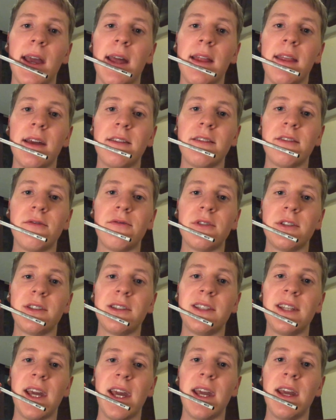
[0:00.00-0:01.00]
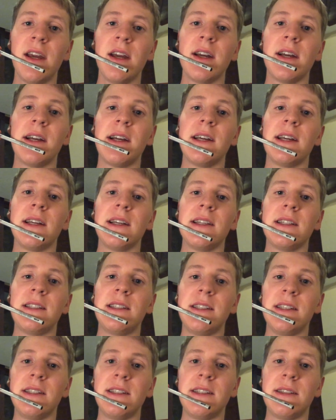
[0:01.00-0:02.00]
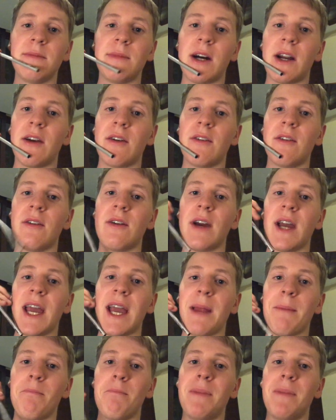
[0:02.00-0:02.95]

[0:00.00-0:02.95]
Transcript: And that's it for today. See you tomorrow and